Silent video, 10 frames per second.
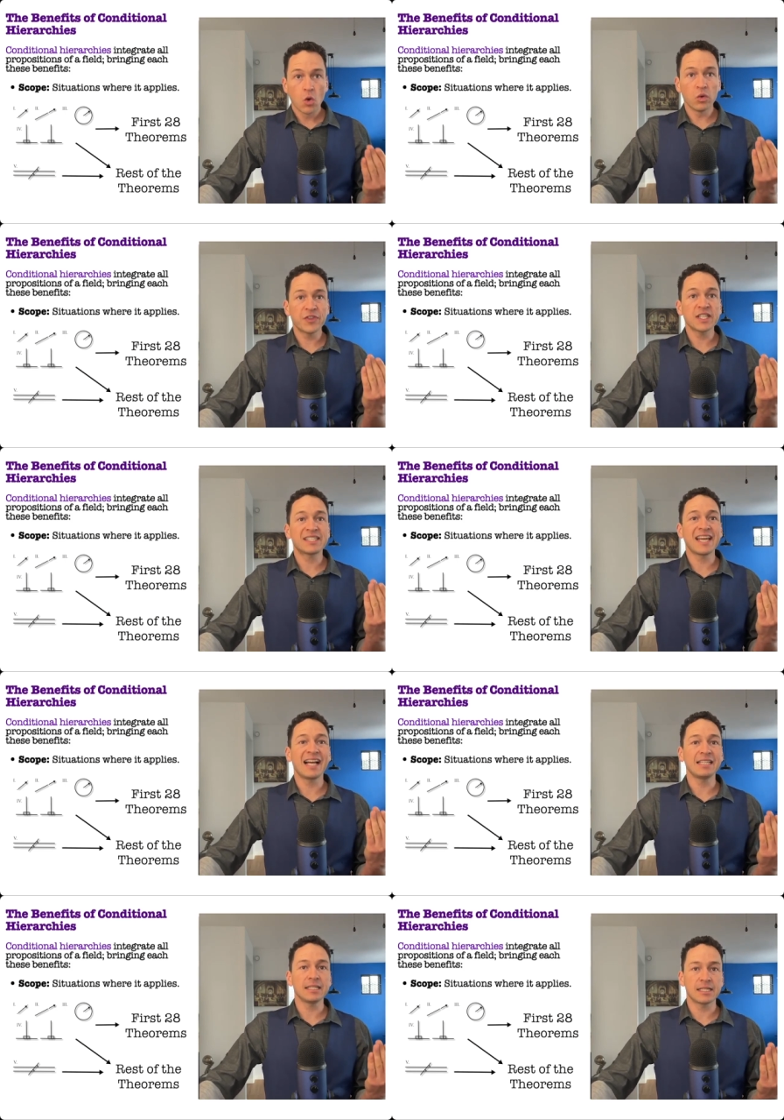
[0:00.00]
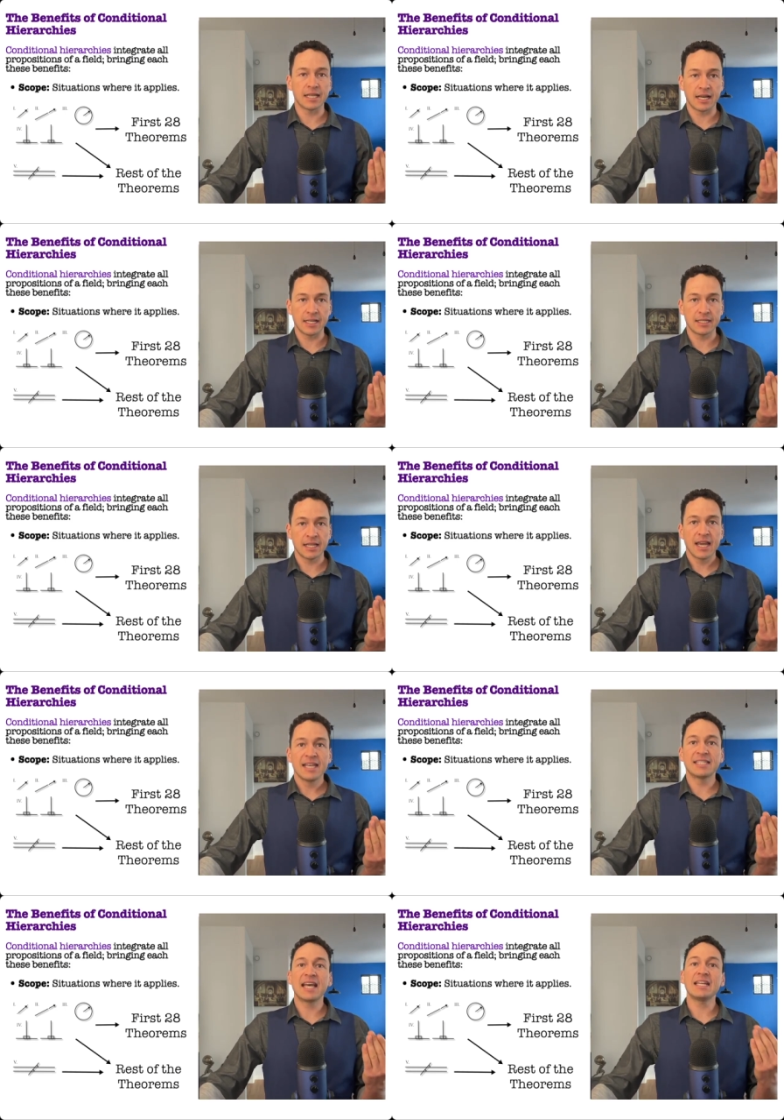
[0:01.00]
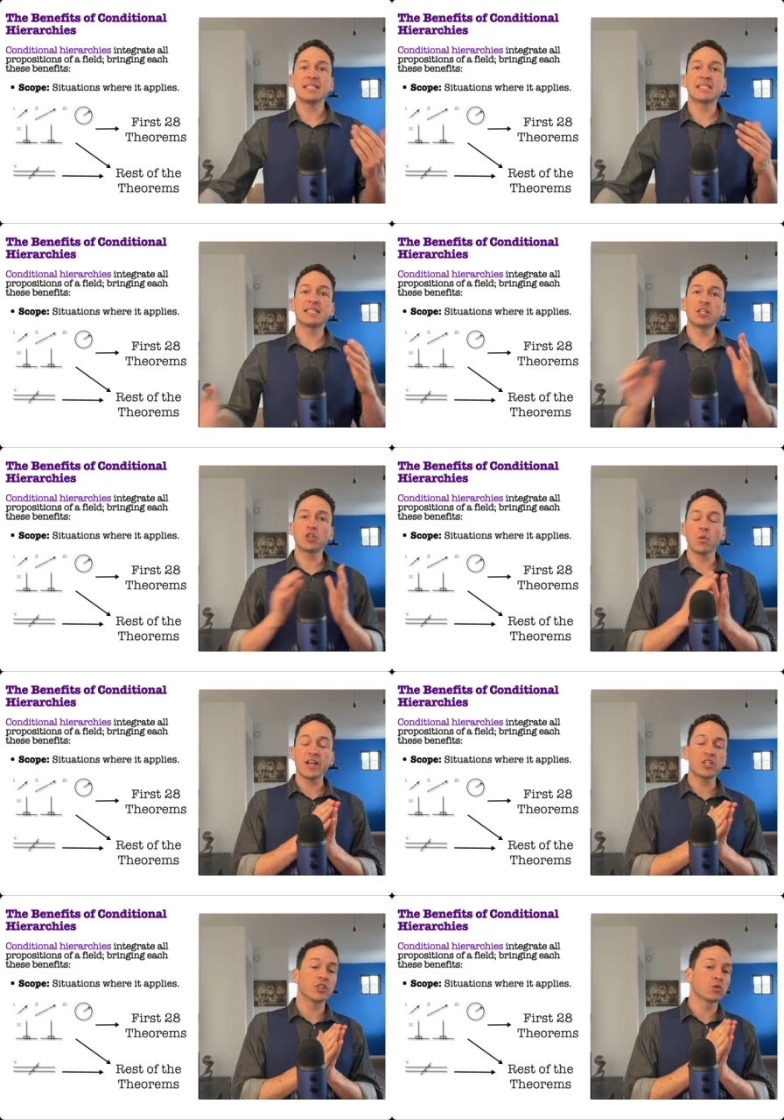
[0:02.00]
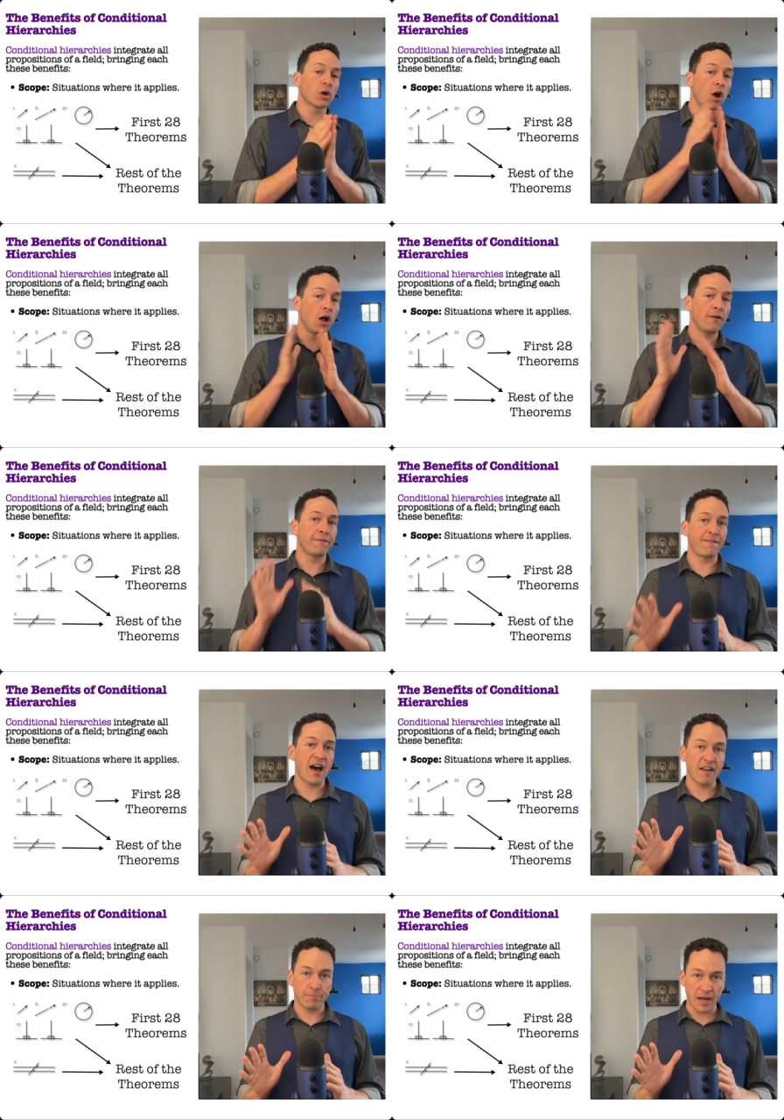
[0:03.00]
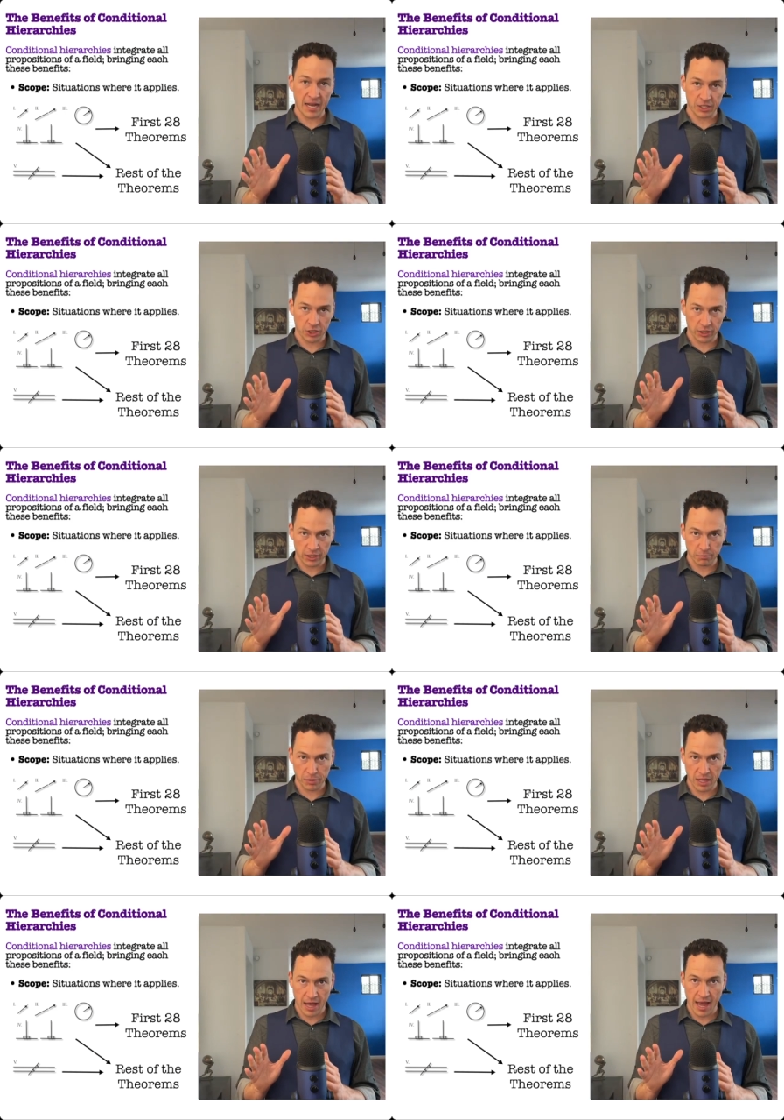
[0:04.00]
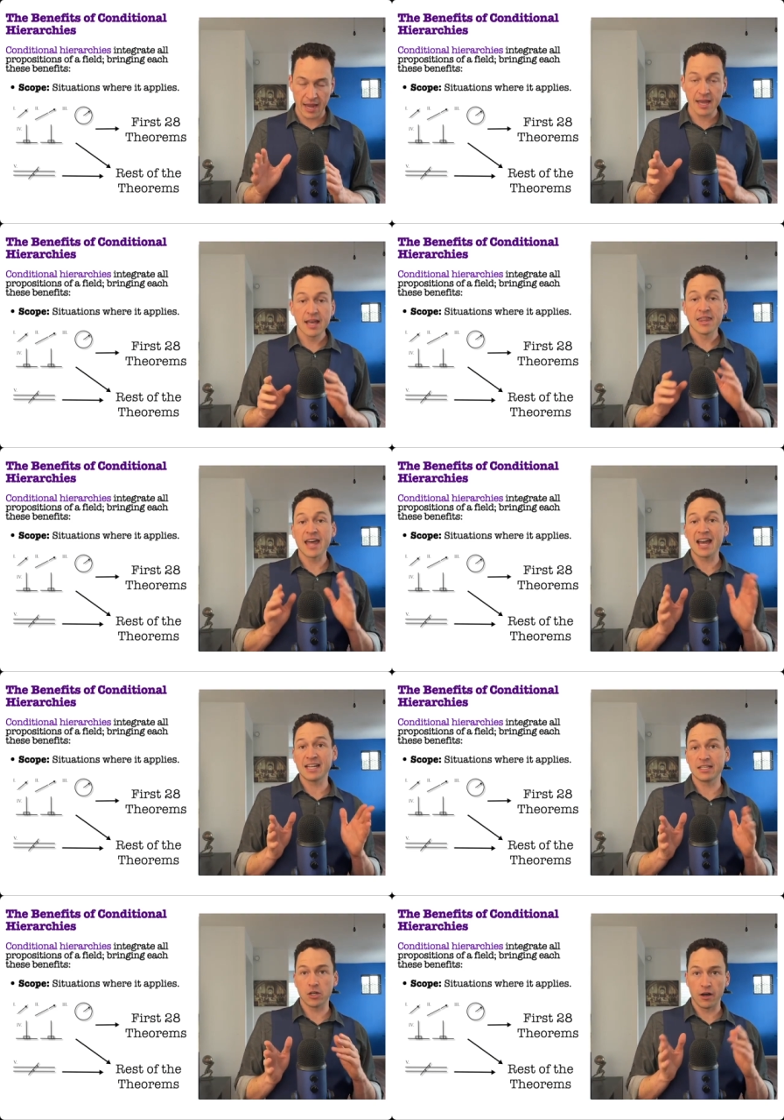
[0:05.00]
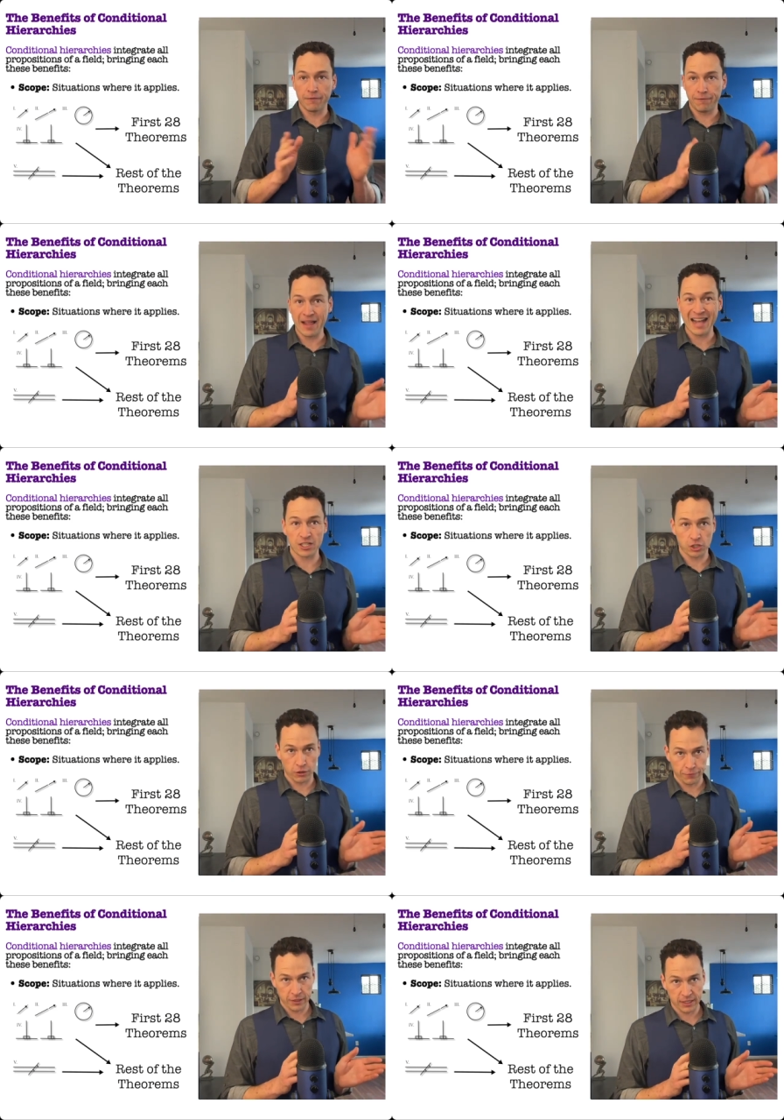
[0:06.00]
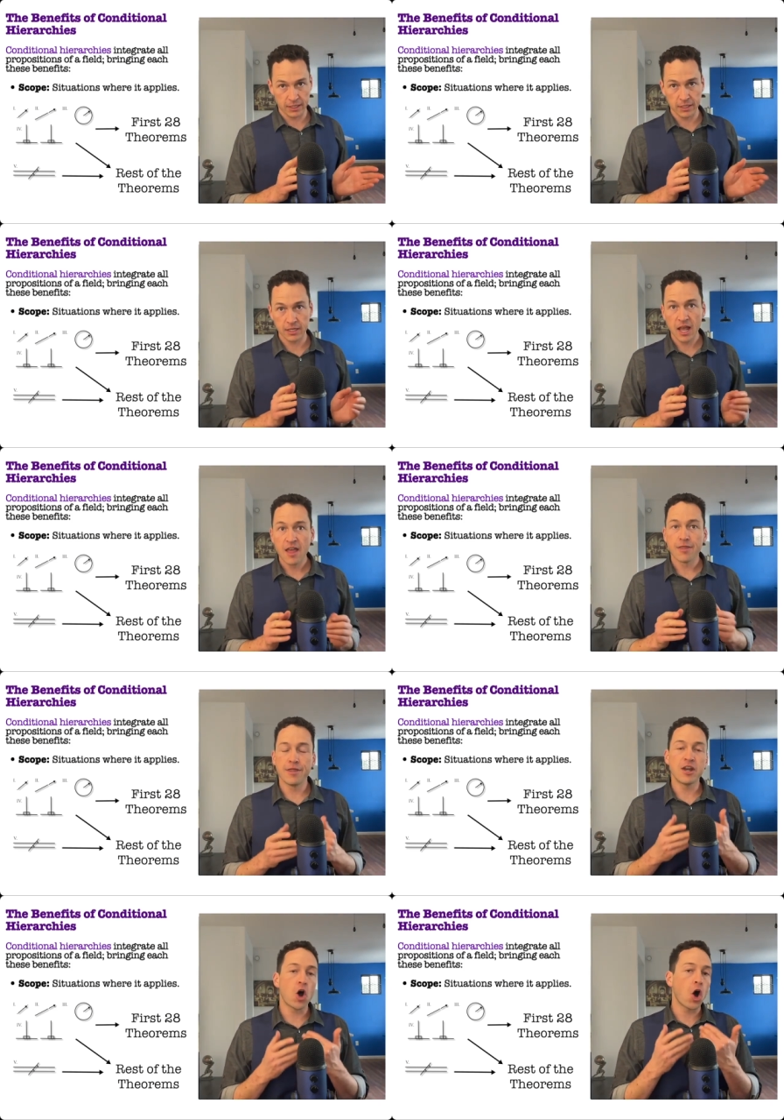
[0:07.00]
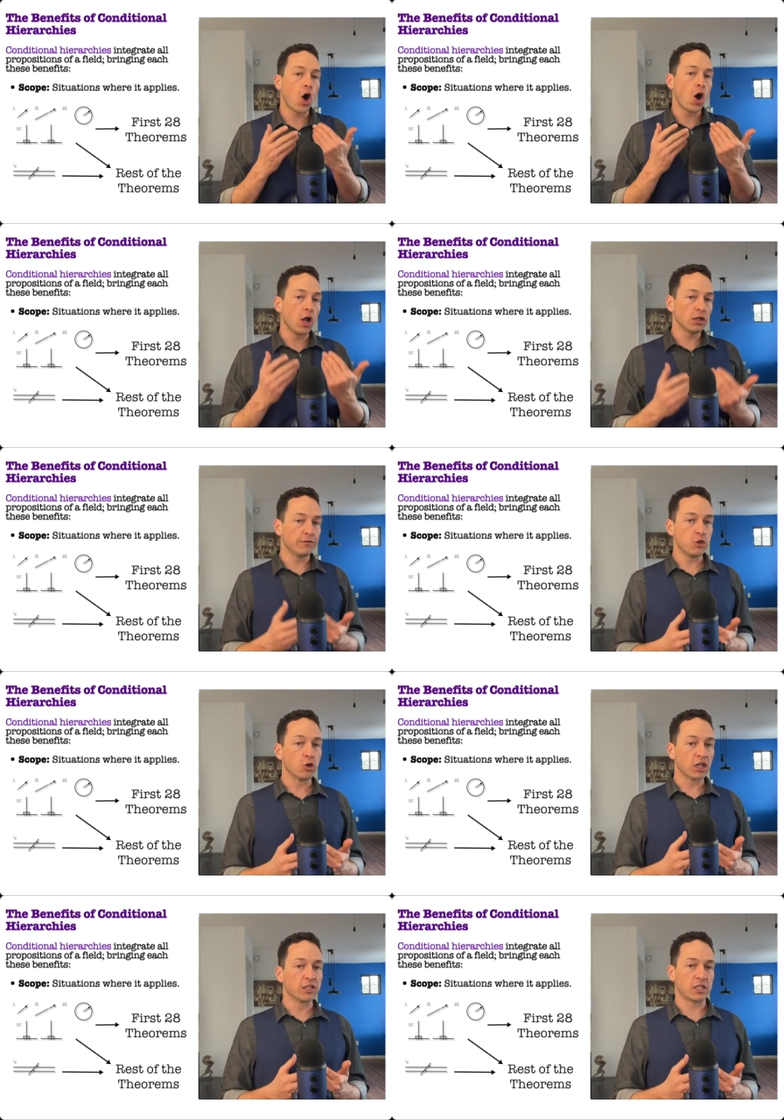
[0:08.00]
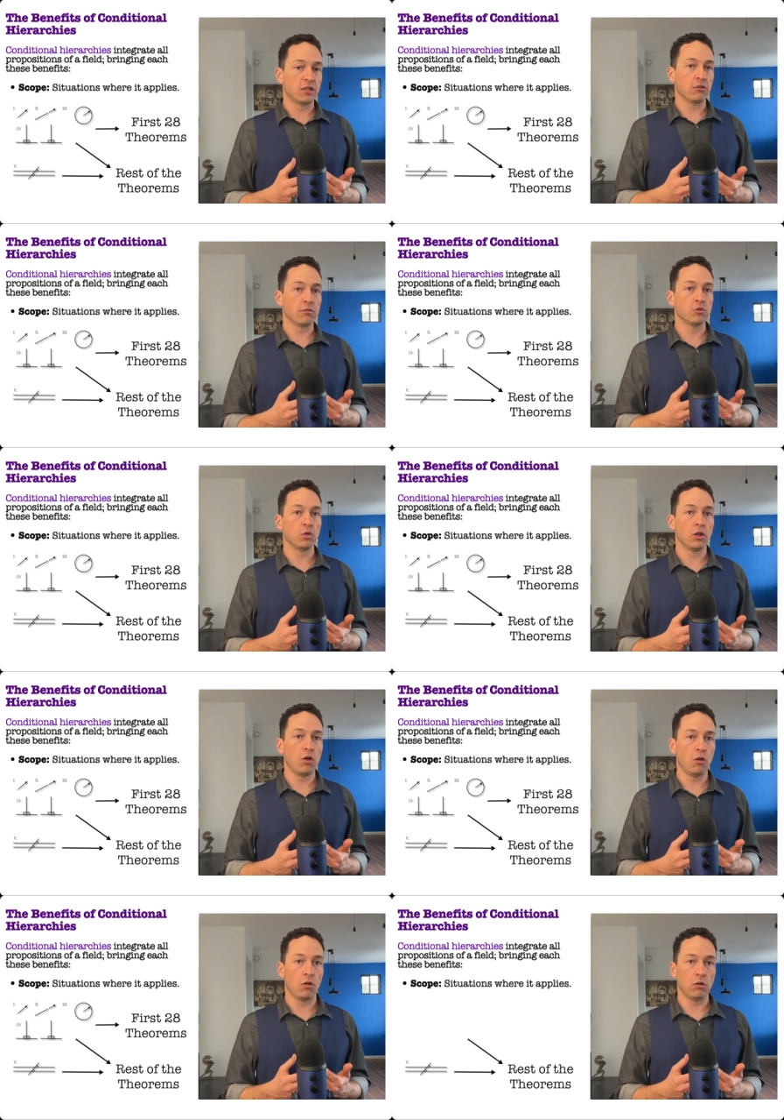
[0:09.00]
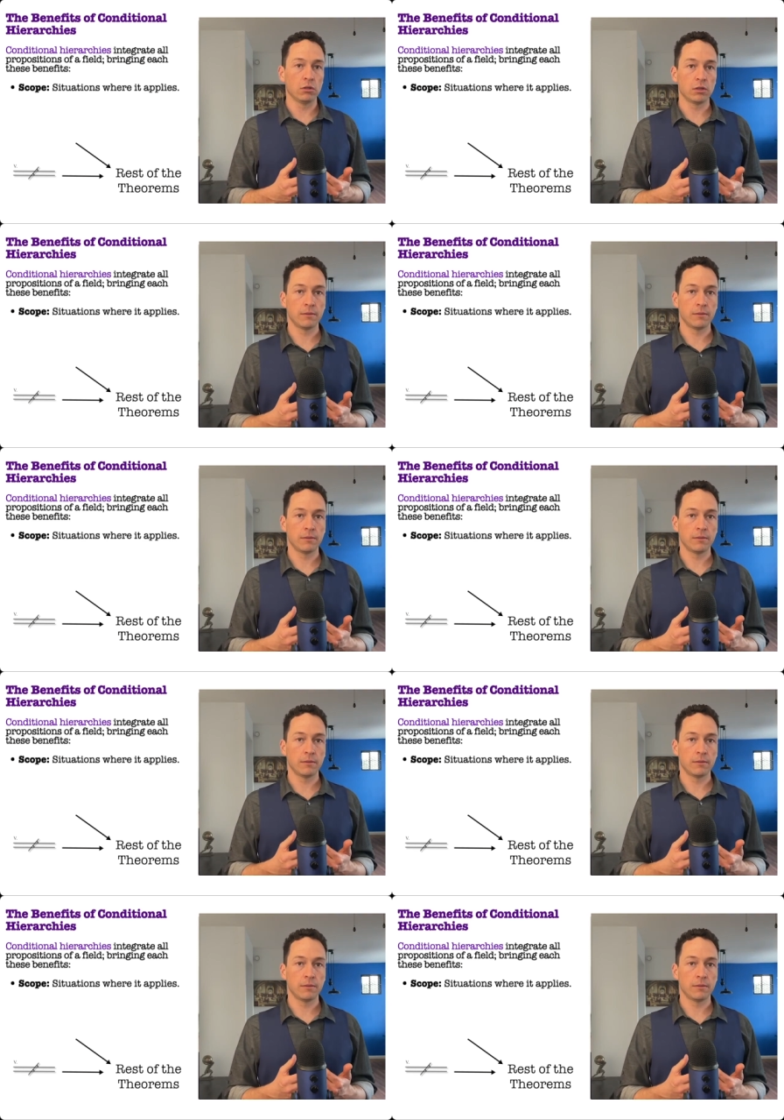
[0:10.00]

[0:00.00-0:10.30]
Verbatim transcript: What this tells us is that in situations where all five postulates apply, that is on flat surfaces, then all of Euclid's theorems will hold.